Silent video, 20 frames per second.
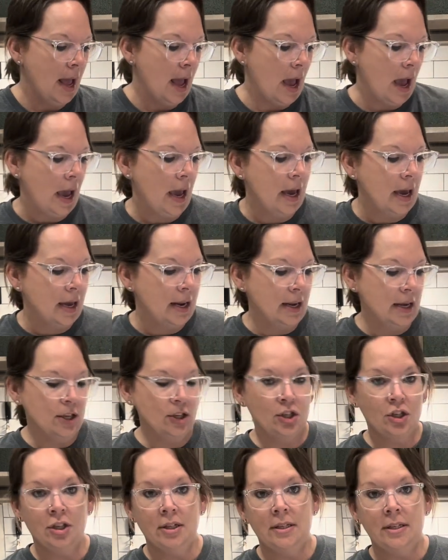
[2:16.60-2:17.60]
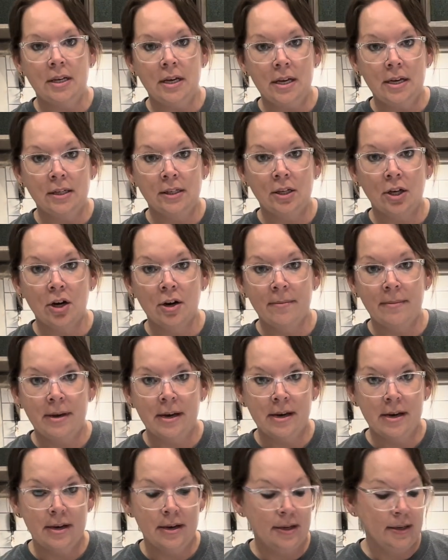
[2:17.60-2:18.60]
and it's just easier
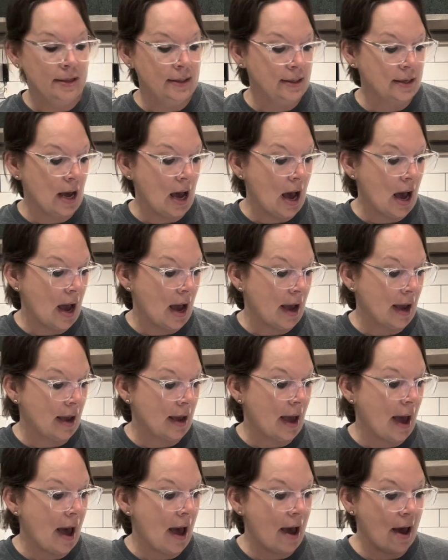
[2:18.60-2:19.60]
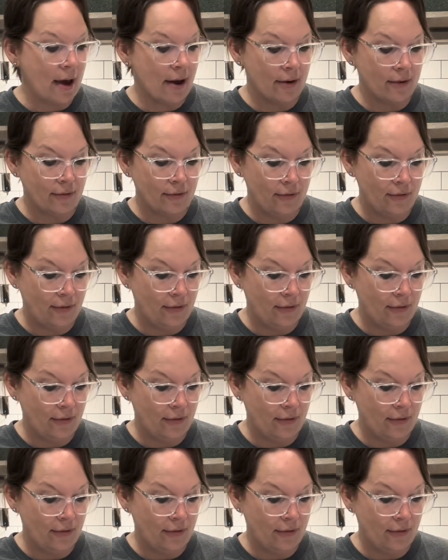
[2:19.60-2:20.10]
because I have